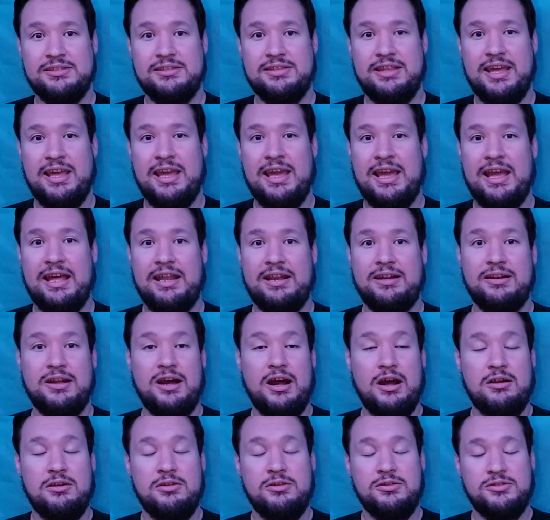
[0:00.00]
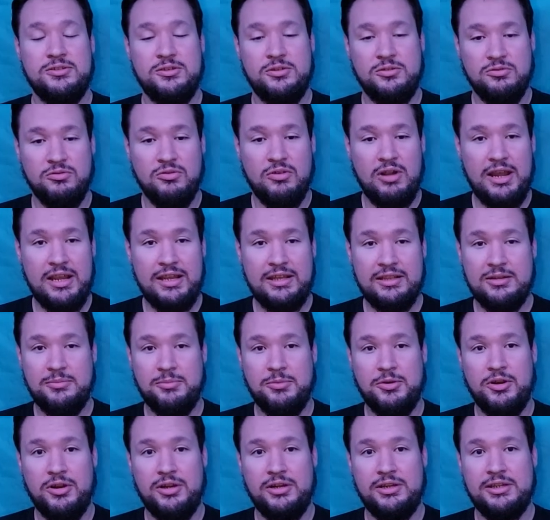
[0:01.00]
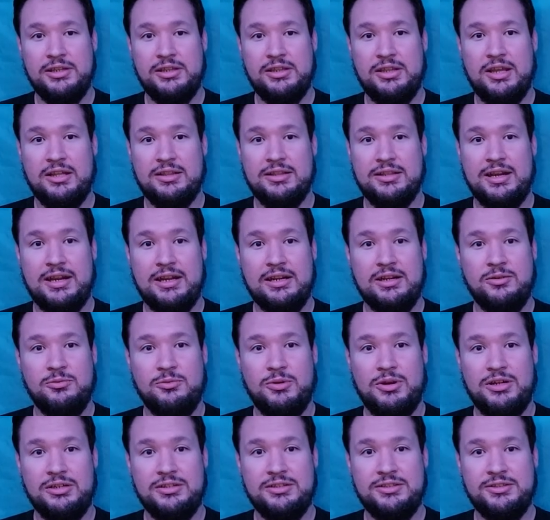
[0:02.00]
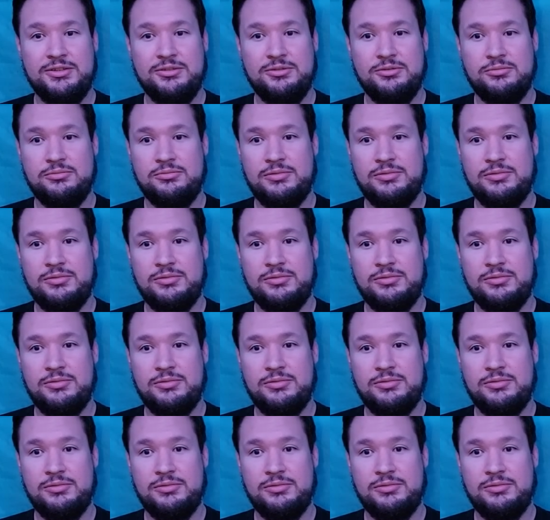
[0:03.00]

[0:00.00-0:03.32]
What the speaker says: They had an AutoZone right in the parking lot that I could walk to,